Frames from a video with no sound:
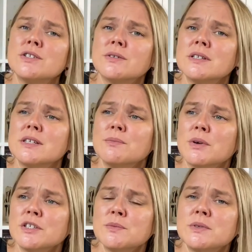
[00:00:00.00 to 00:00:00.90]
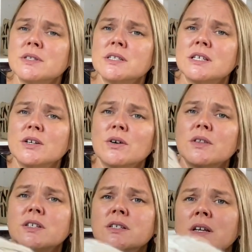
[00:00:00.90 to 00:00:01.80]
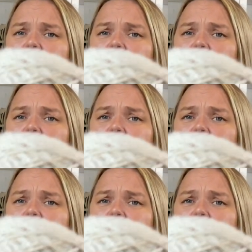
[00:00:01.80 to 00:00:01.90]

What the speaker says: so it's impossible to see all these